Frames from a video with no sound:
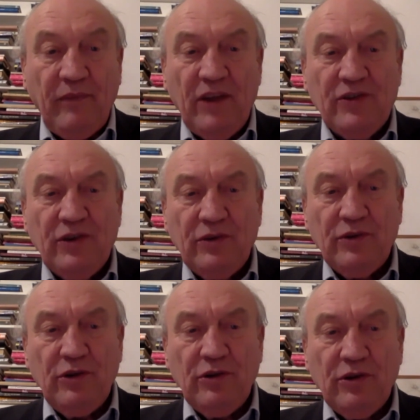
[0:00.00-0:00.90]
So
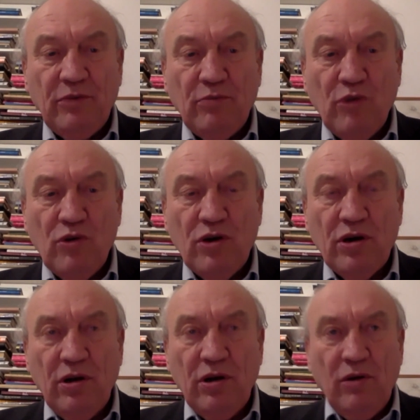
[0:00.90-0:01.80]
the the more
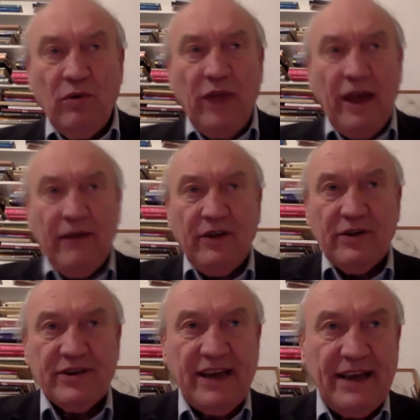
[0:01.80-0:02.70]
we have a
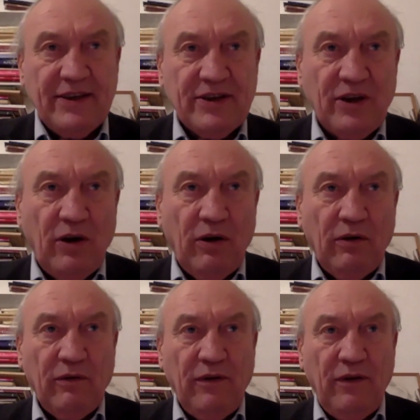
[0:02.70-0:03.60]
sense of